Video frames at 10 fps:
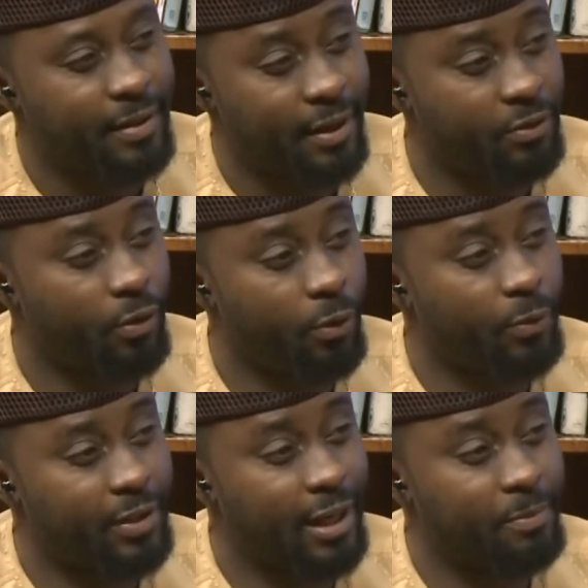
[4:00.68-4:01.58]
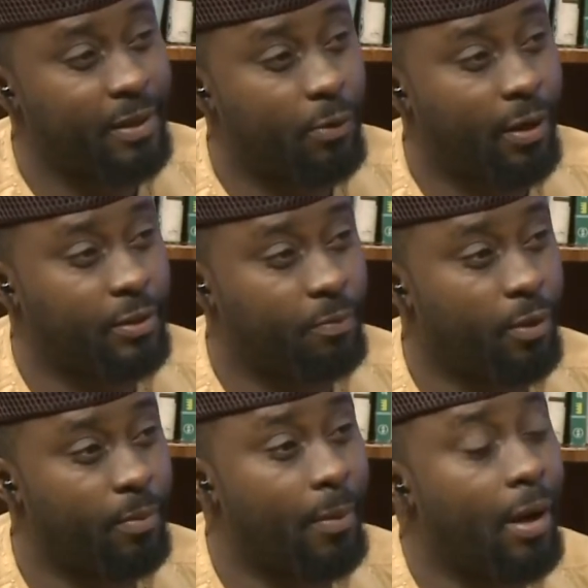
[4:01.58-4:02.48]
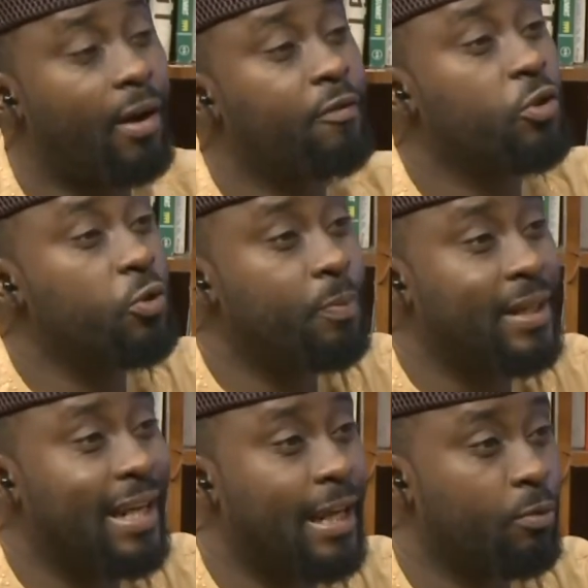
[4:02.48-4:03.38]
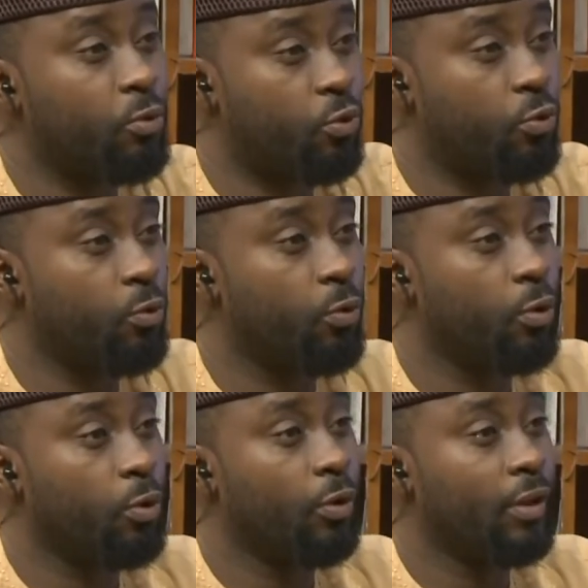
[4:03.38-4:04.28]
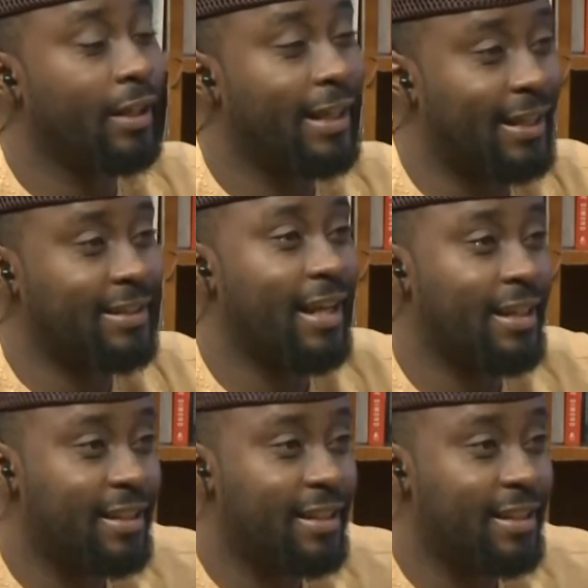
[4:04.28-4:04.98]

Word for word: has always has been quite a problem. How have you been able to get that